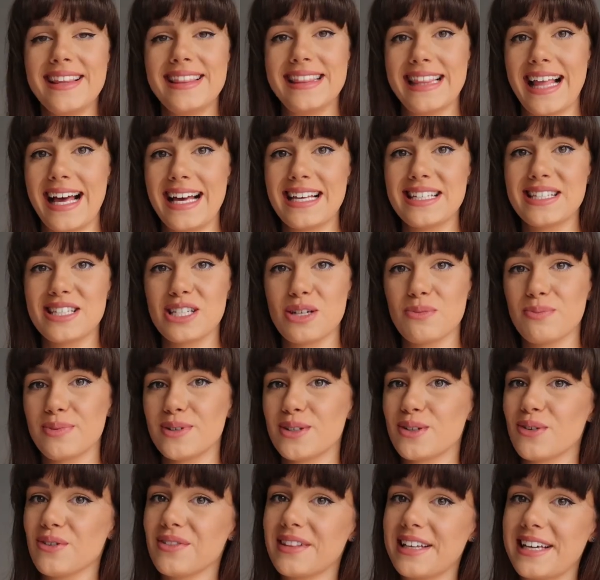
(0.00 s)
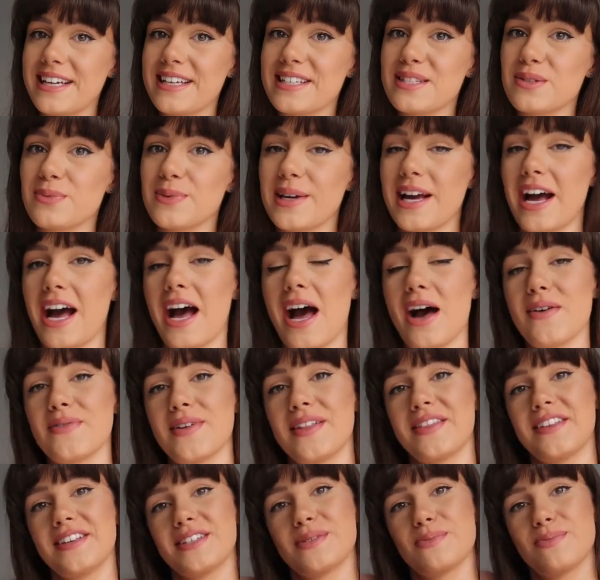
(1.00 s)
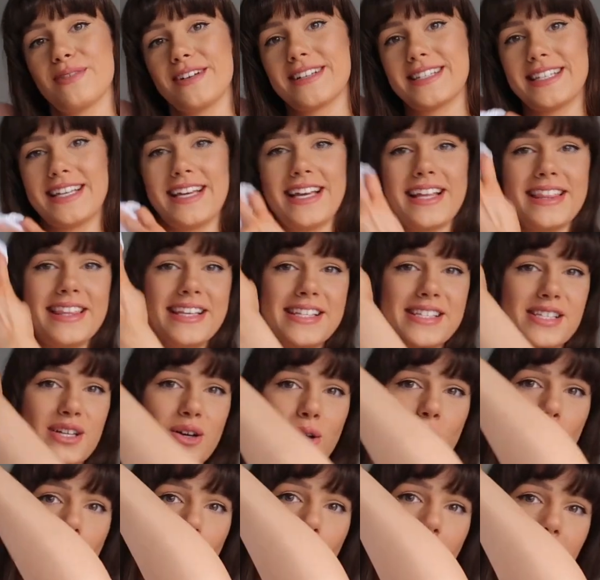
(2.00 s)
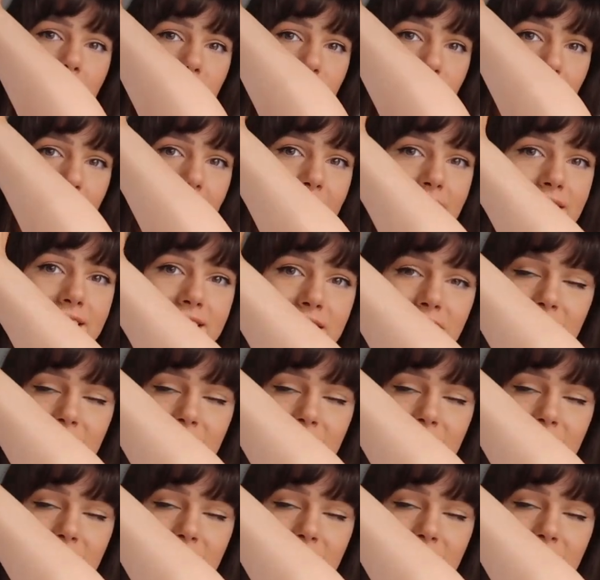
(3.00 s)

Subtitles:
Last but not least, we have this pretty little white dress.